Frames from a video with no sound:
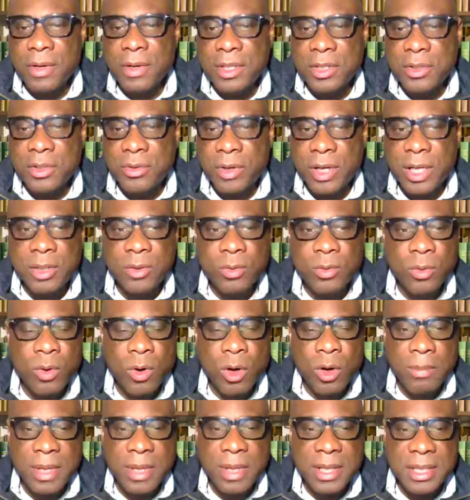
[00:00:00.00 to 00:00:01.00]
They restrict
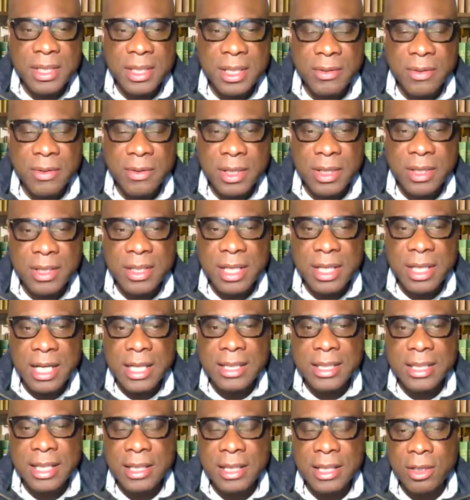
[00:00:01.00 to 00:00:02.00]
raw materials
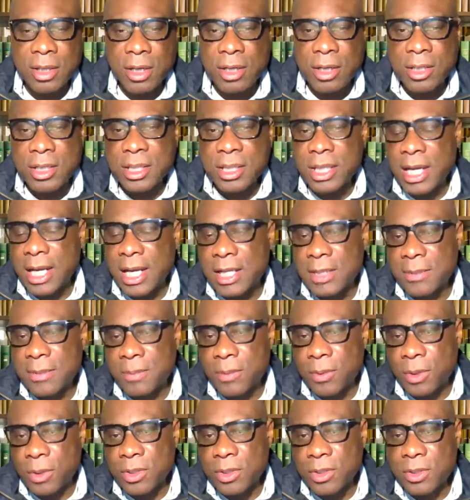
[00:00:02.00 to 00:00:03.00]
and technology
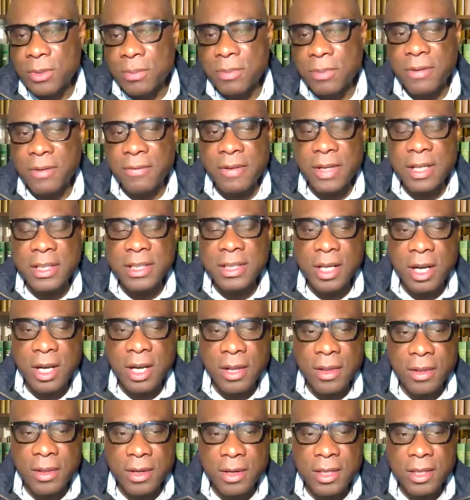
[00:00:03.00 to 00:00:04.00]
exports to prevent
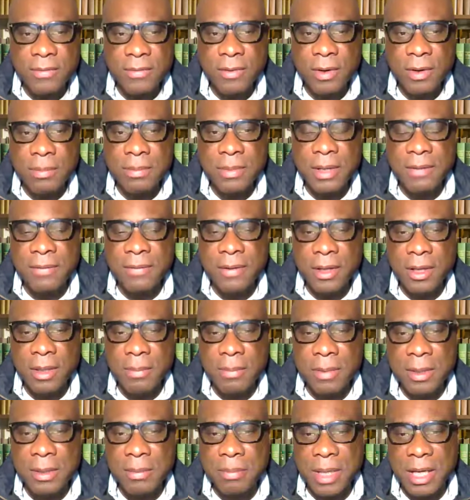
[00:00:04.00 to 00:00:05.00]
others from
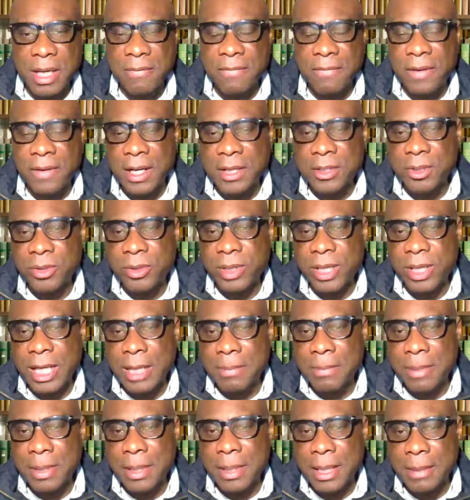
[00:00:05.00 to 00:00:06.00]
developing
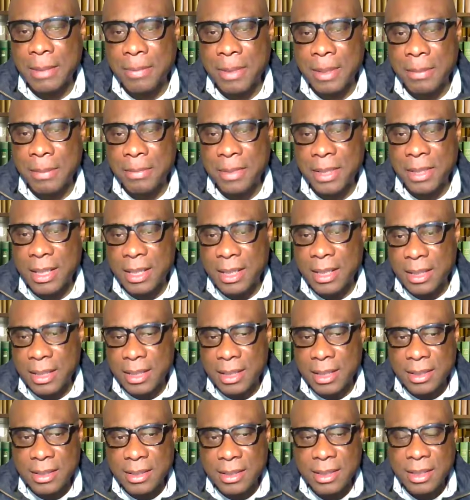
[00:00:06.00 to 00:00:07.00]
manufacturing
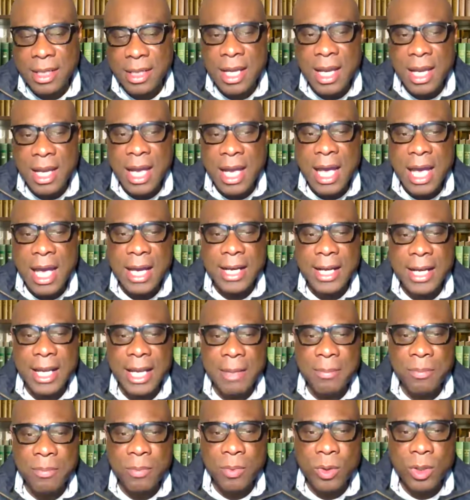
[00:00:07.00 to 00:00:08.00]
capabilities and
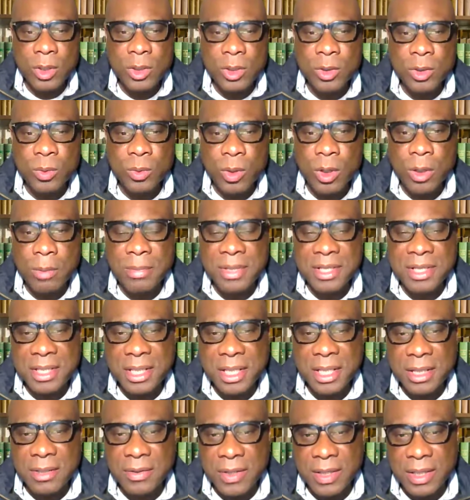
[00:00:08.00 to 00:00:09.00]
import raw
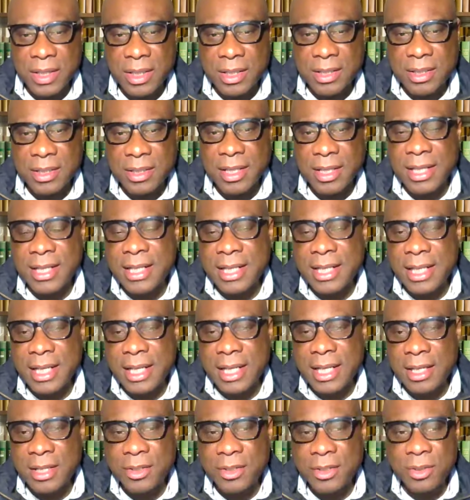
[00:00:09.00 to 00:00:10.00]
materials they
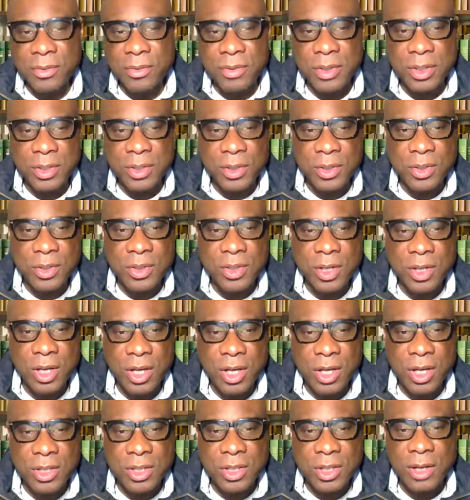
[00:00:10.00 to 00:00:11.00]
need to reduce
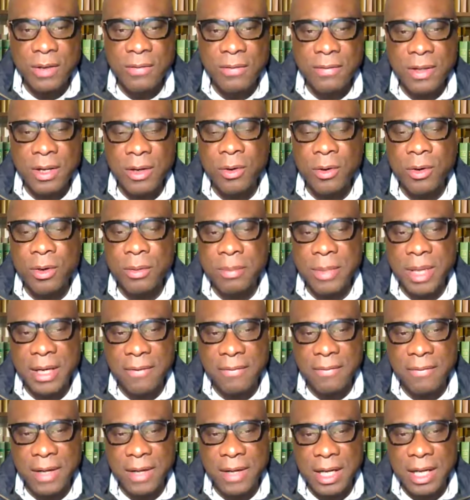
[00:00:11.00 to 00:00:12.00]
cost of their own
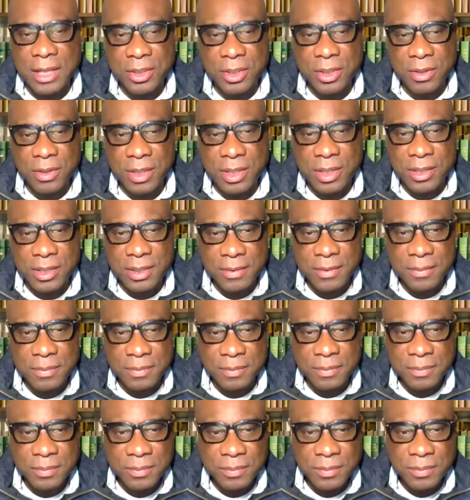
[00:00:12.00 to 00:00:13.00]
manufacturers.
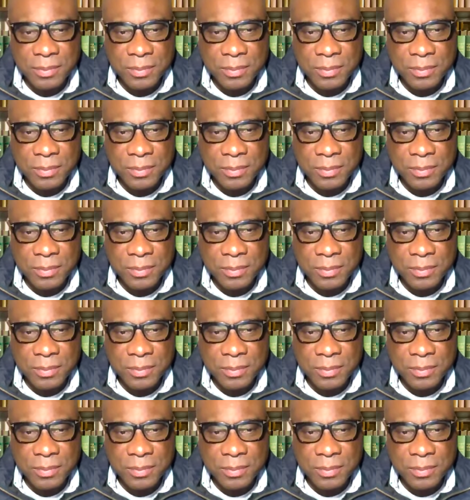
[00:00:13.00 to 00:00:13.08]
